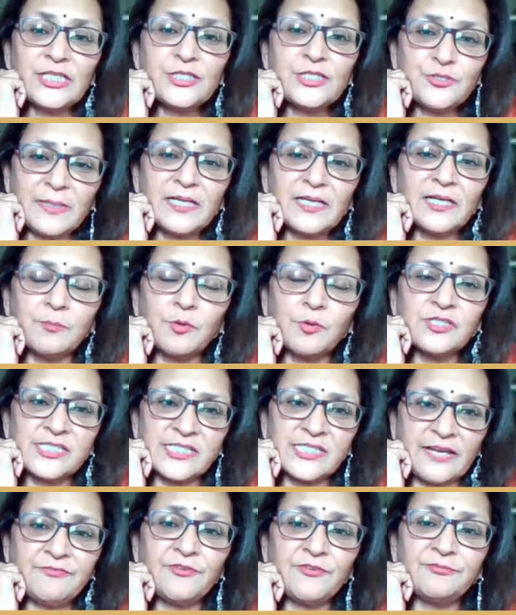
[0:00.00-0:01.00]
to be a little more
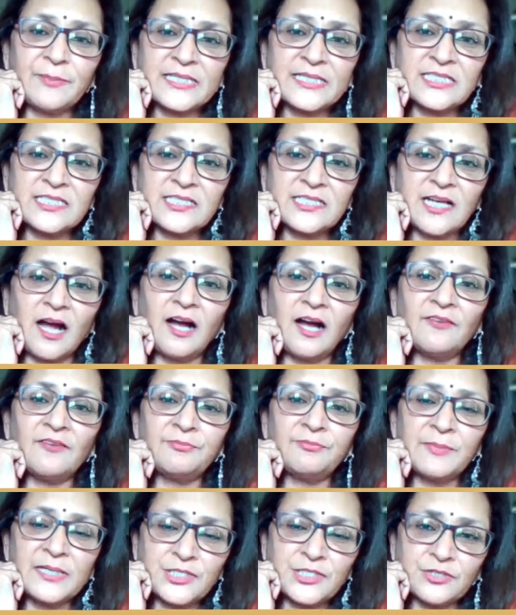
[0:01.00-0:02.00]
safe of my staff,
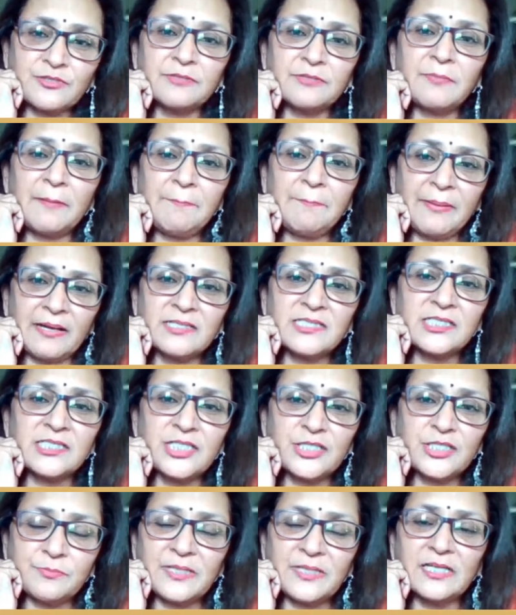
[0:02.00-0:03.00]
my children, my parents need
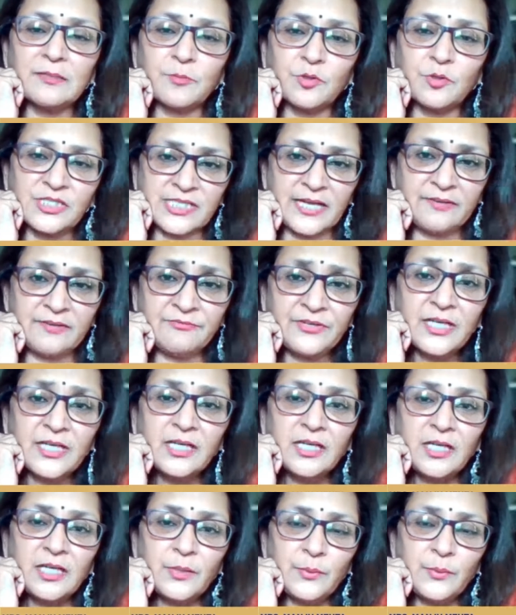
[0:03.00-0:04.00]
to be a little more safe.
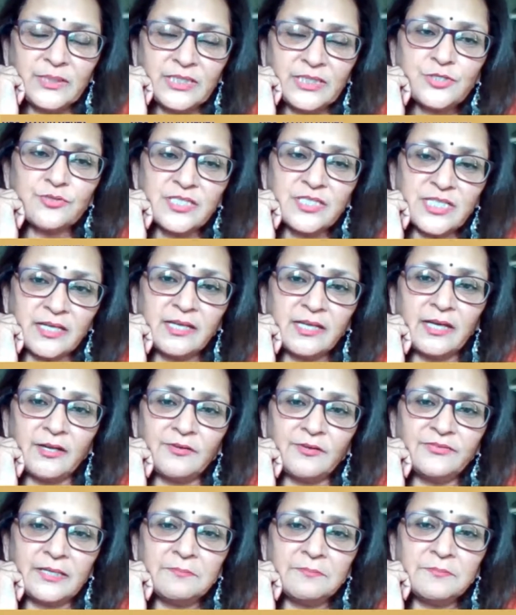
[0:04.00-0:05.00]
We need to take care of
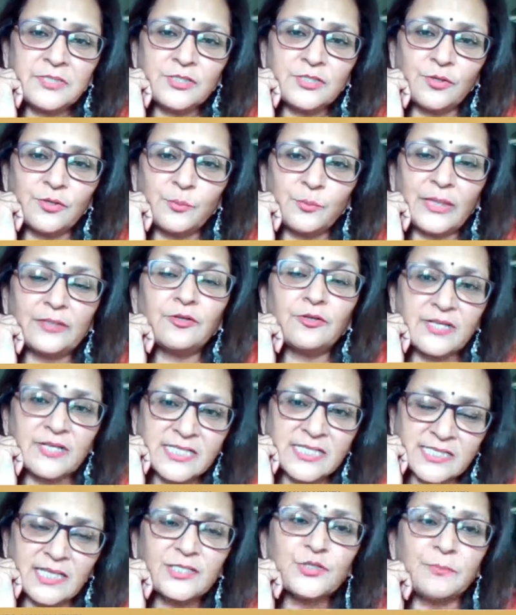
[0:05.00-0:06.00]
them, so we are not
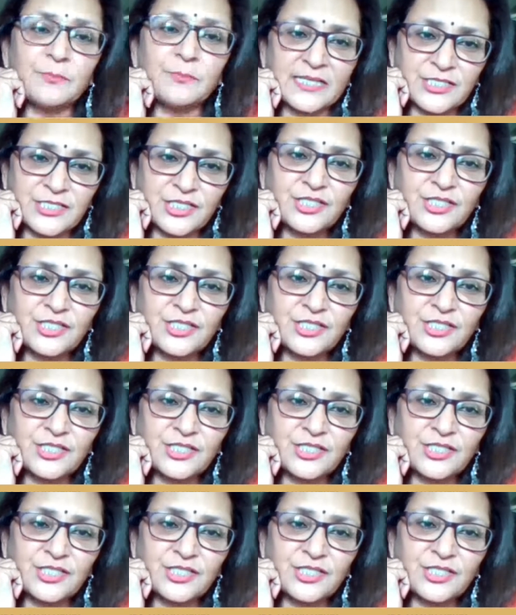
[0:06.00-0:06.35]
risking too much.